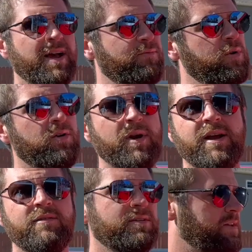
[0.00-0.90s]
I've went
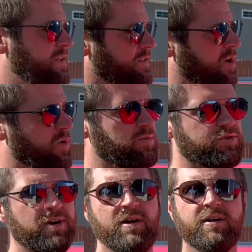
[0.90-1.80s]
around the whole
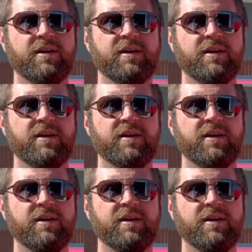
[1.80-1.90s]
truck